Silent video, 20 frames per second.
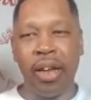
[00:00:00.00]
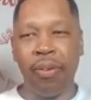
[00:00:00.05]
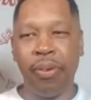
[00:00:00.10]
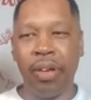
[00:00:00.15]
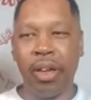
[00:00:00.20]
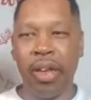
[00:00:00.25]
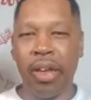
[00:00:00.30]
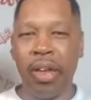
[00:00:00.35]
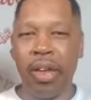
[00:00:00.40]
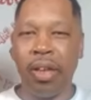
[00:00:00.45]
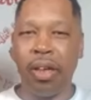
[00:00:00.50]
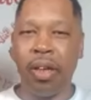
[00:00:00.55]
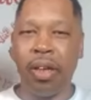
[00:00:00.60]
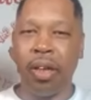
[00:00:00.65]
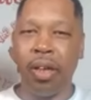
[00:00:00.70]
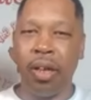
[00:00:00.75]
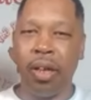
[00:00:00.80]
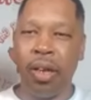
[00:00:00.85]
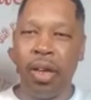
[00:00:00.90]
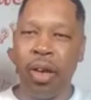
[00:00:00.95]
heat
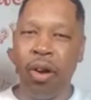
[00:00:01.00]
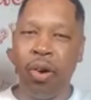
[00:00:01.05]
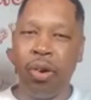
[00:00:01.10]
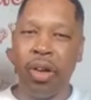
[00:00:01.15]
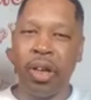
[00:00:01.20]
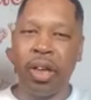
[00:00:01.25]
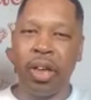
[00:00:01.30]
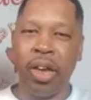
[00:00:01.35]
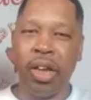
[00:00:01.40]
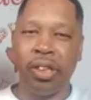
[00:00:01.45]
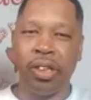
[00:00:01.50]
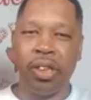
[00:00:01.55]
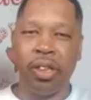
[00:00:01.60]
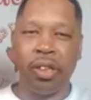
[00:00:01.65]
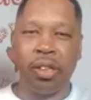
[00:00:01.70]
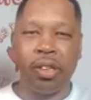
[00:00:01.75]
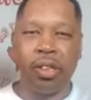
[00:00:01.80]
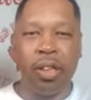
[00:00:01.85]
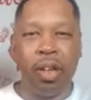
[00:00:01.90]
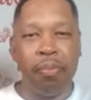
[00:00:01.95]
get on in the kitchen or
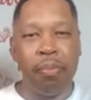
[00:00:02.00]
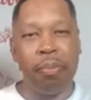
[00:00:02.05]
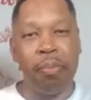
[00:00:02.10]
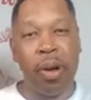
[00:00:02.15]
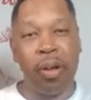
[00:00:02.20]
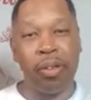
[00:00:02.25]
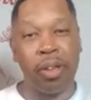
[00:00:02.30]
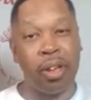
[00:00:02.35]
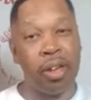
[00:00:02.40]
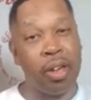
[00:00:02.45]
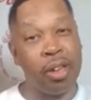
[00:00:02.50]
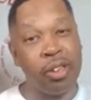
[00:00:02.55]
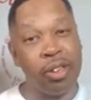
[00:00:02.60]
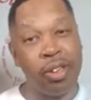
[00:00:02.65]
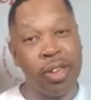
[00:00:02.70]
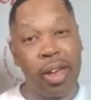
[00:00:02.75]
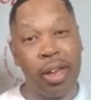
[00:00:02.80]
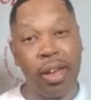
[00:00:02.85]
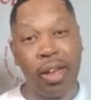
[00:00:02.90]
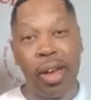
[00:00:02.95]
something about the kitchen, you
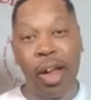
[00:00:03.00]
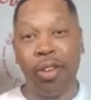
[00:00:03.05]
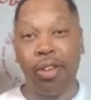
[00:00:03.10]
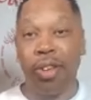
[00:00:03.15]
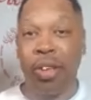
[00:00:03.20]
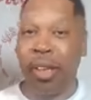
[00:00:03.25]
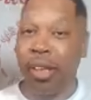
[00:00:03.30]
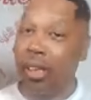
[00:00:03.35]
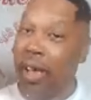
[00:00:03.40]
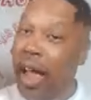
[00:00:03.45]
got to get out the kitchen.